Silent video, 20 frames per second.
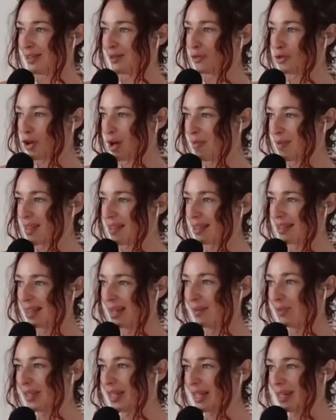drama that's
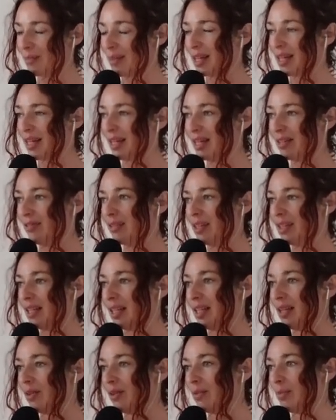happening in my life. And
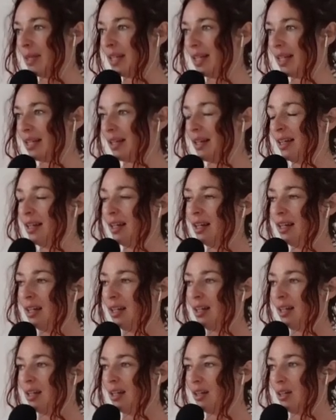then I would be like,
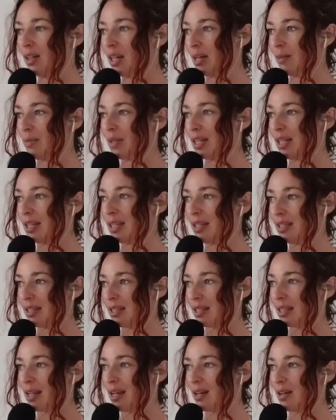okay, Brittnee, this
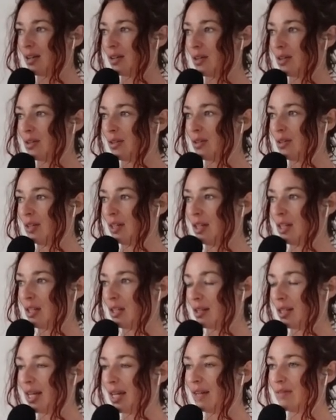is how
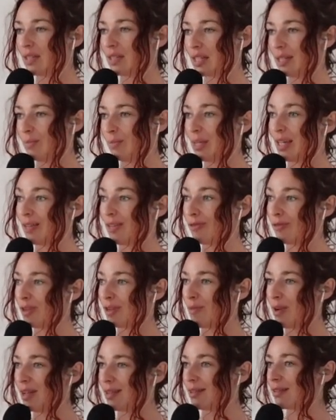your life's going to be in
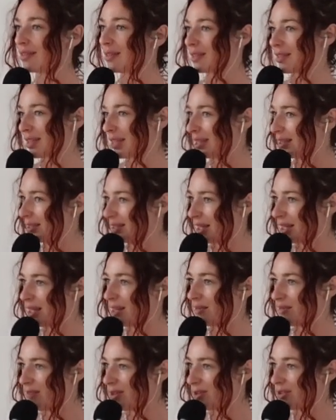3 months. Let's sit
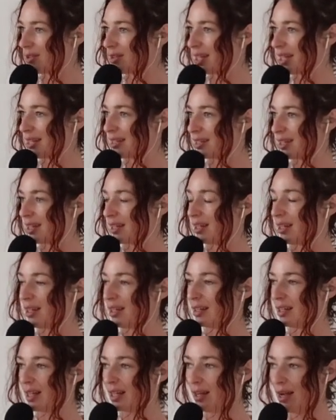and visualize it,
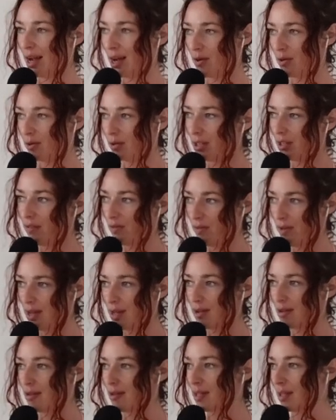and how will it
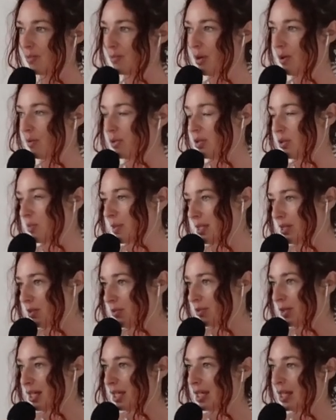feel, and what will you be
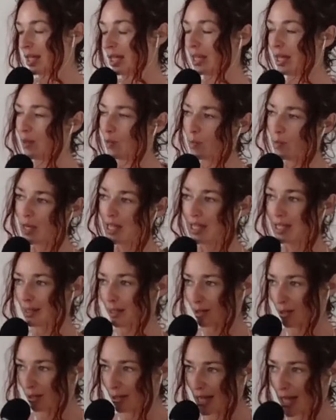doing? And then I would write
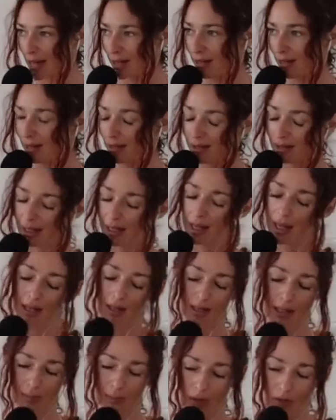these little letters, and I
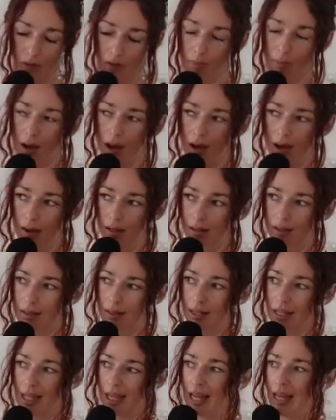had this special box,